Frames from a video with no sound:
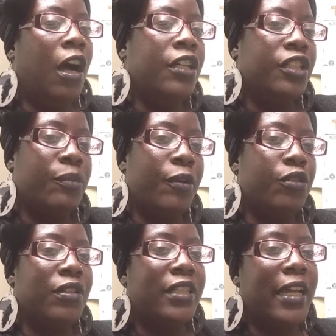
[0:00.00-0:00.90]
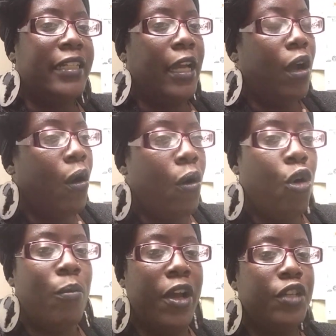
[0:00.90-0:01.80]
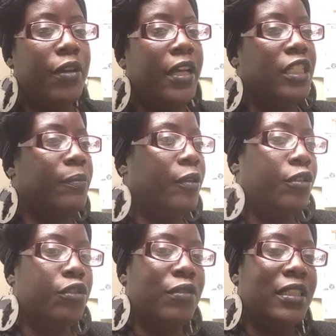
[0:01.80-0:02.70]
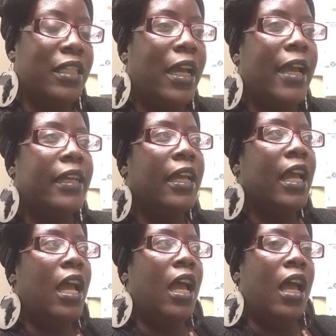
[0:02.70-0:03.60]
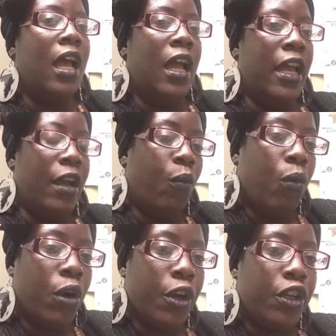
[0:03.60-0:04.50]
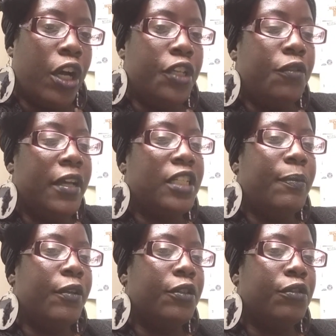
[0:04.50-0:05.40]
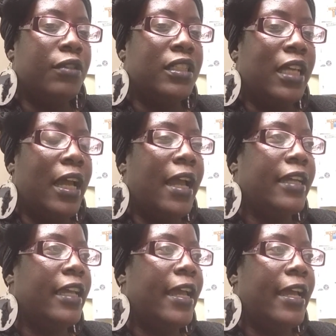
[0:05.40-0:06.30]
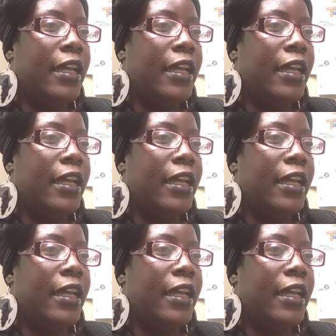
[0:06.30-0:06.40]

under spiritual attack at home? Are you at spiritual attack at work? Are you at spiritual attack